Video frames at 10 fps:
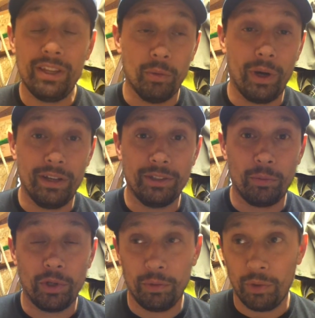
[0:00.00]
Either way, I've
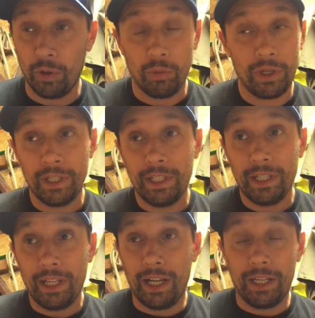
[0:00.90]
done pretty well, but
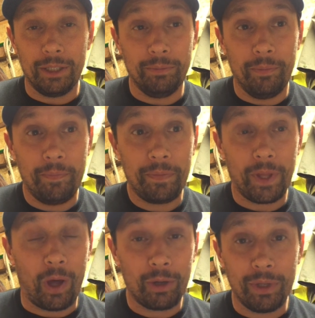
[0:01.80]

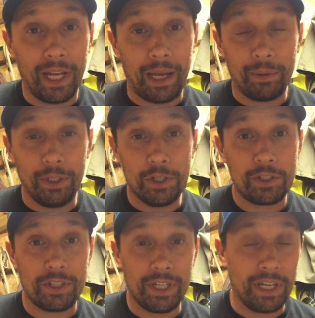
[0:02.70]
I'd have been happy
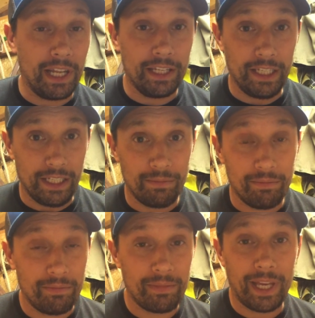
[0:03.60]
just seeing Lenny
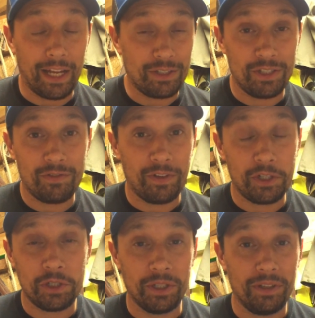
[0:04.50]
catch his
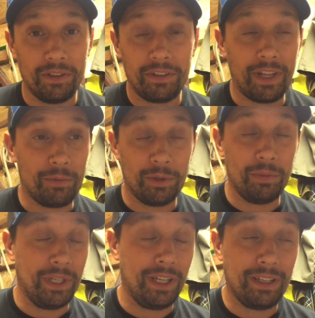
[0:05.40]
fish, and that would have
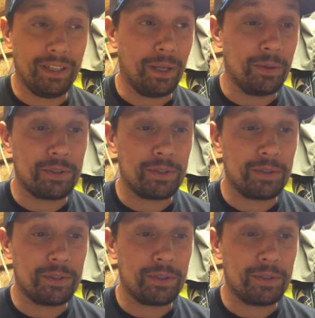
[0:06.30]
been it, you know.